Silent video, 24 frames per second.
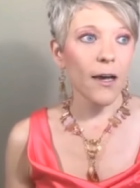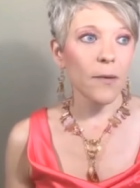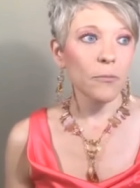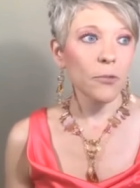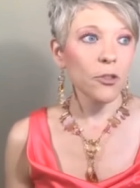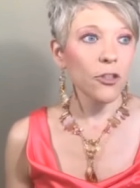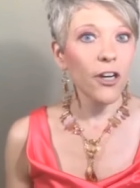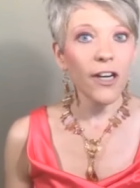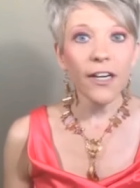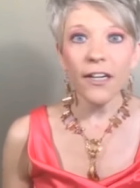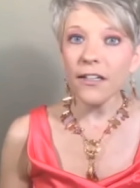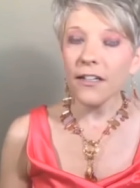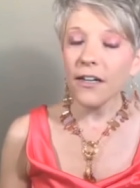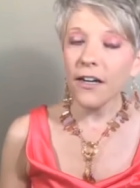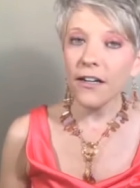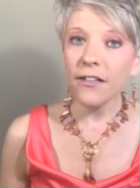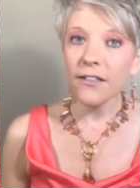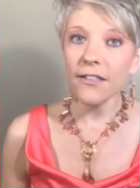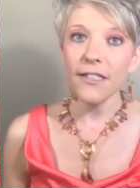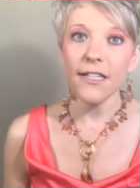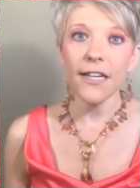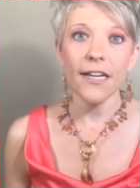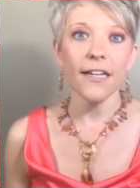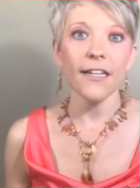credit
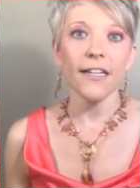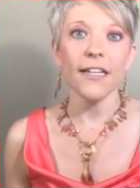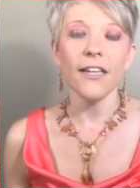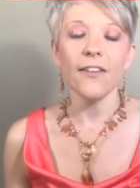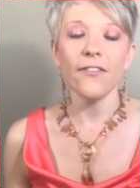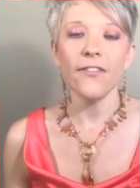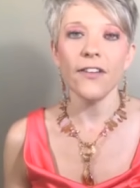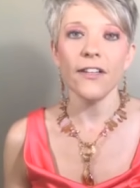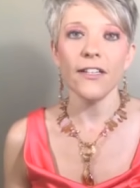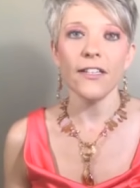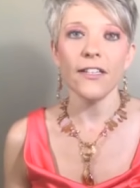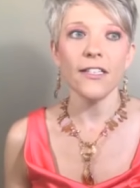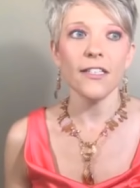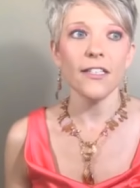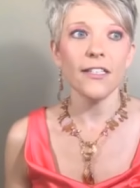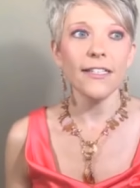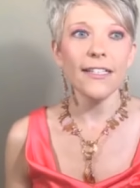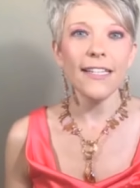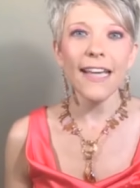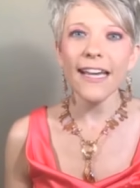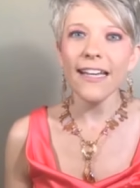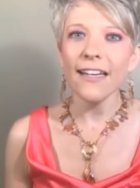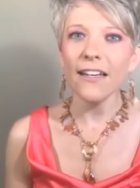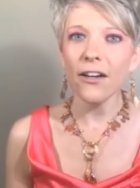card debt, if it's
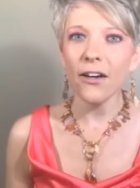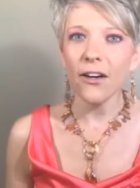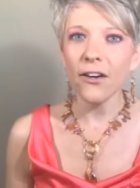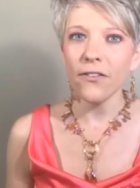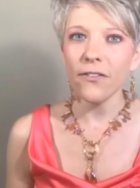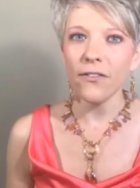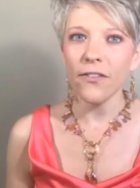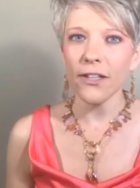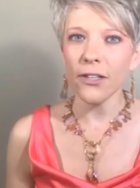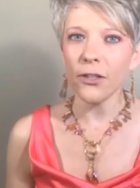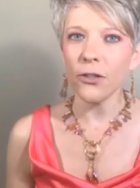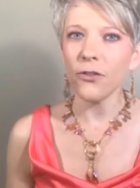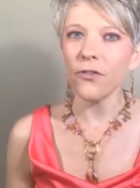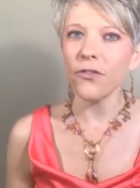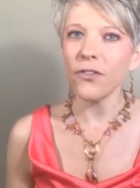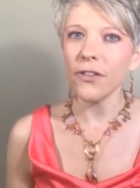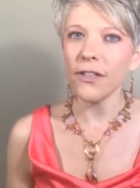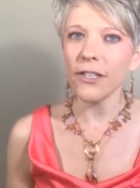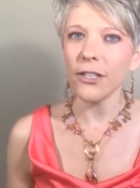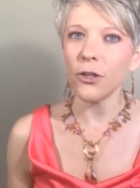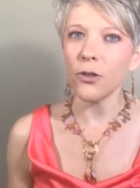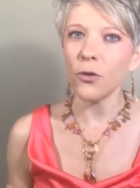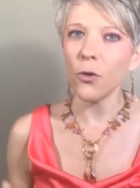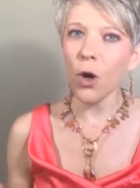debt of like you feel
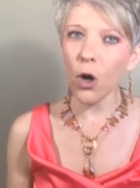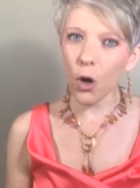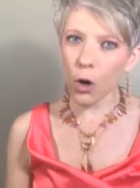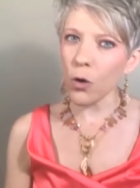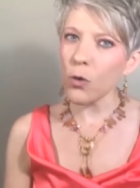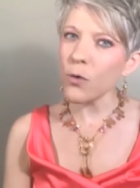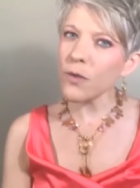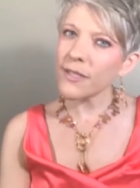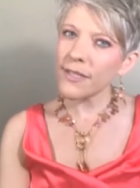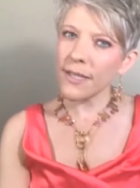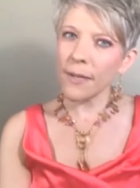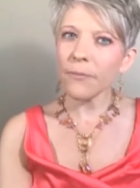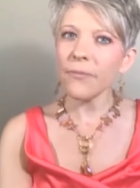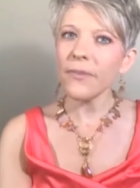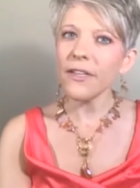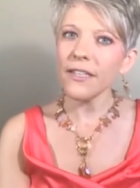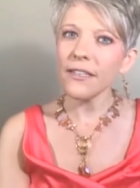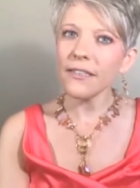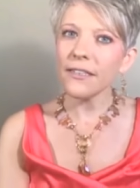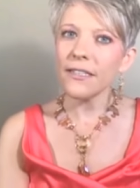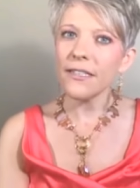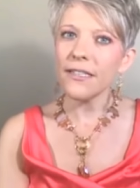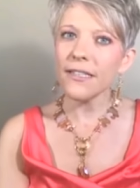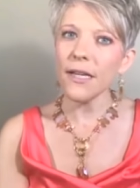like you owe something
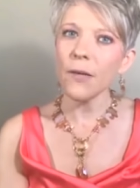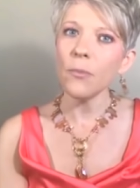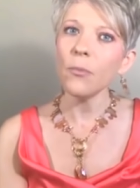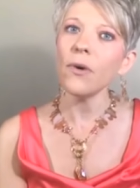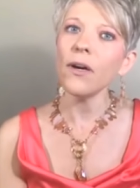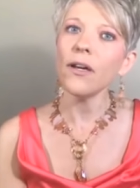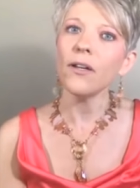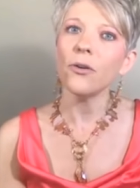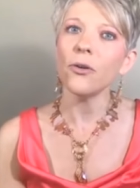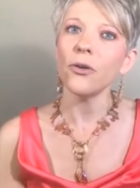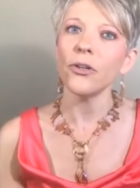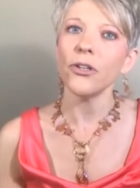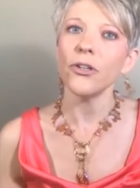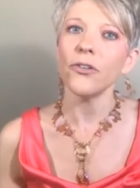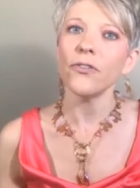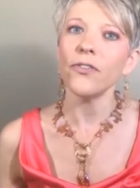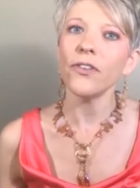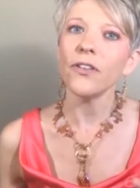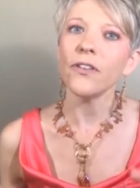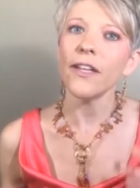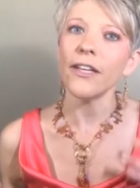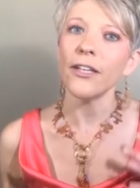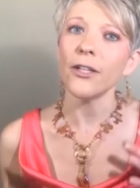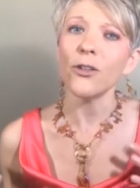to someone, or you
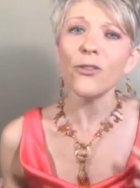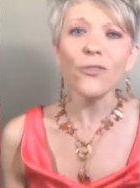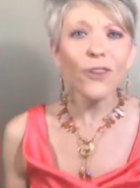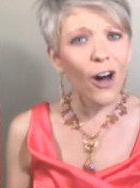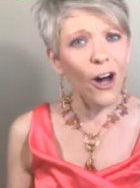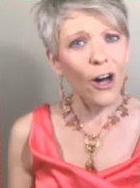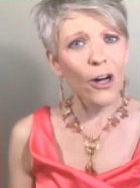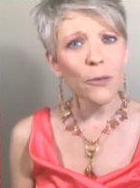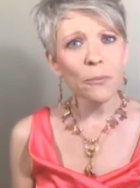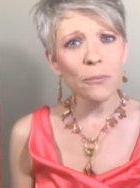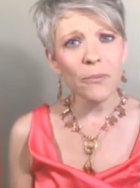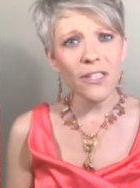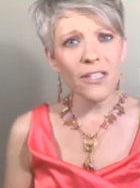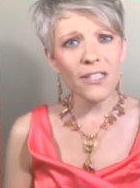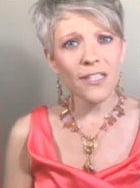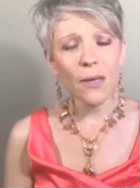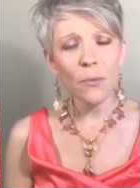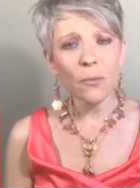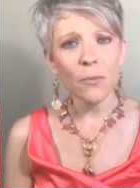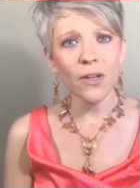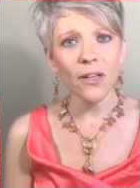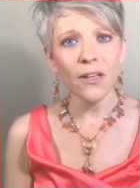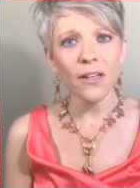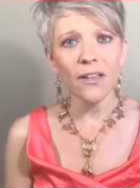feel like you've harmed
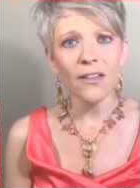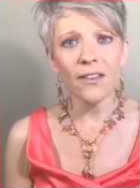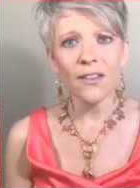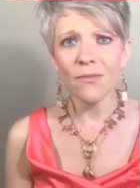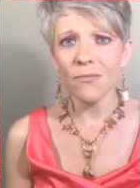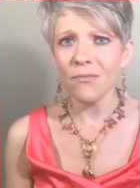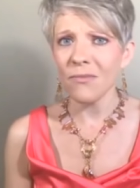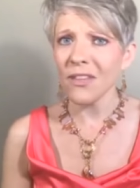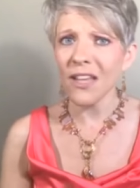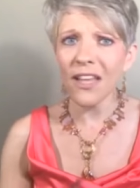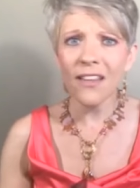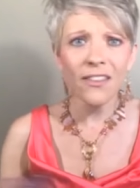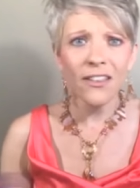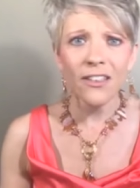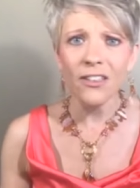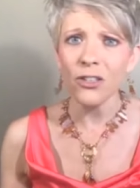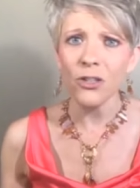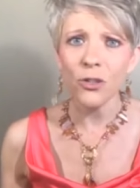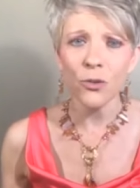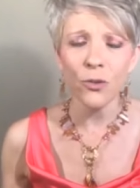someone, nothing to do